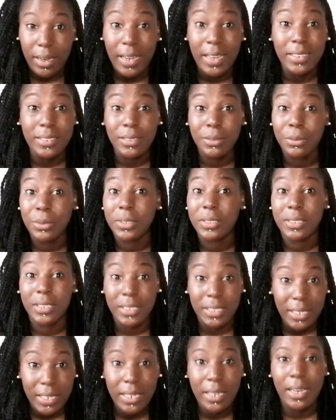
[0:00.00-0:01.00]
It was the
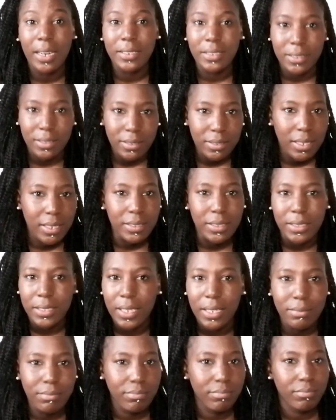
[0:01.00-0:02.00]
year I decided
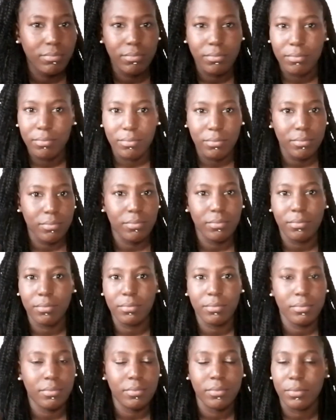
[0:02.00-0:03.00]
that
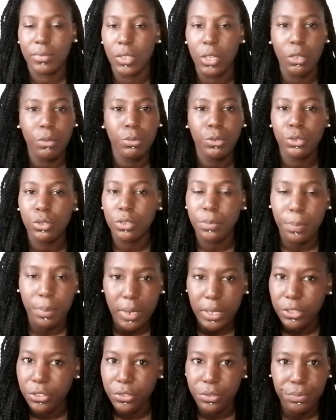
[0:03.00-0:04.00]
no more
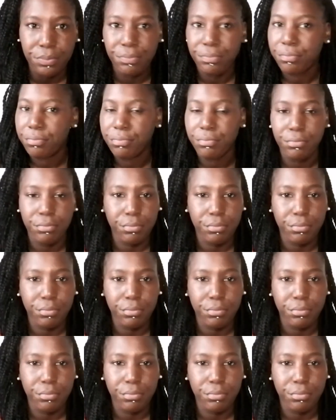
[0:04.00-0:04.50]
depression,